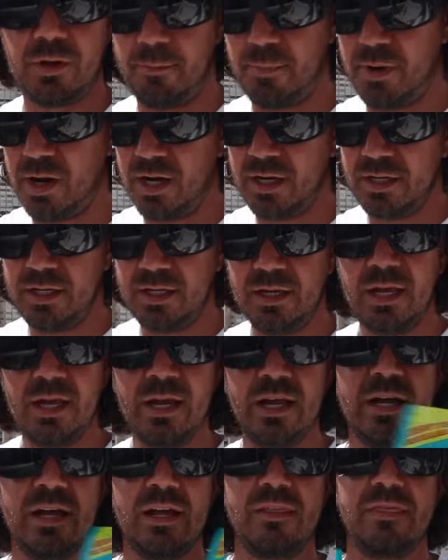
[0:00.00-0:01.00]
mahi,
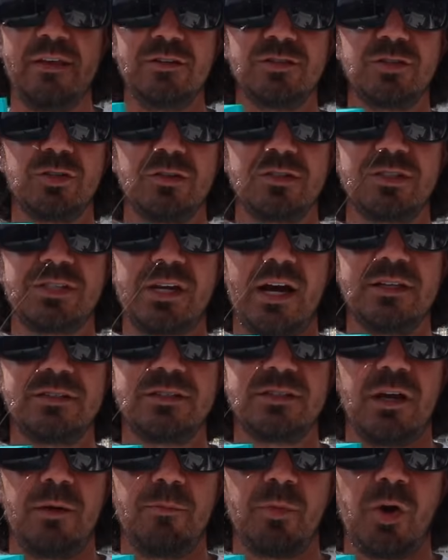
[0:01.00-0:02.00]
these are the
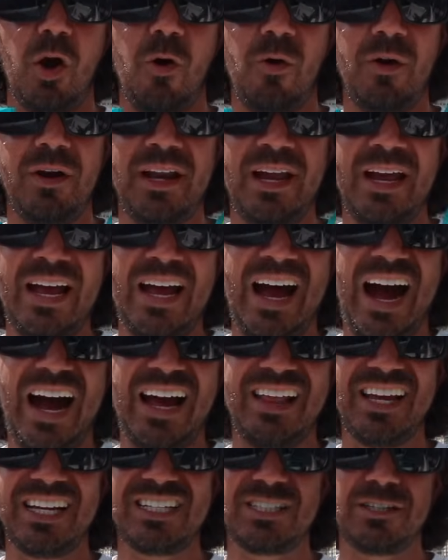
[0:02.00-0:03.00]
sizes I'm going.
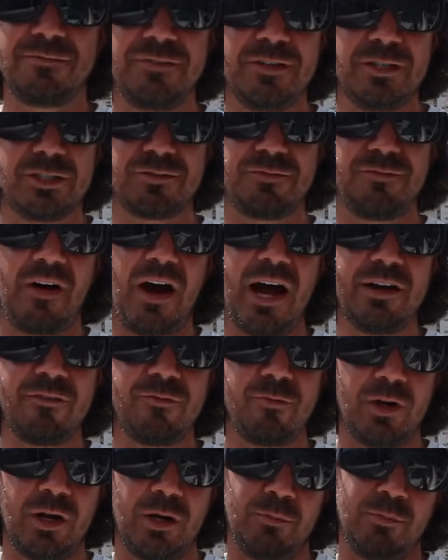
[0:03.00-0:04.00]
I like to fish 5
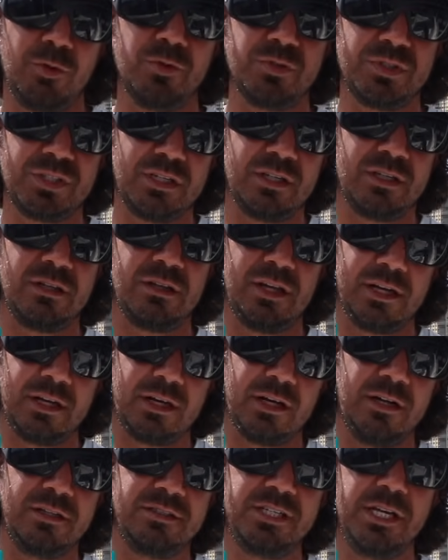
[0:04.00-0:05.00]
when I'm using like
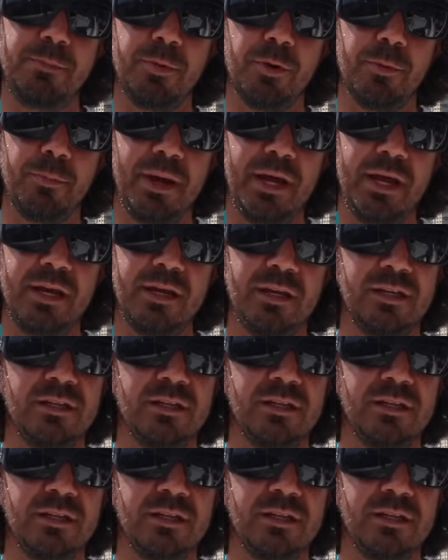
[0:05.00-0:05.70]
a deeper bait,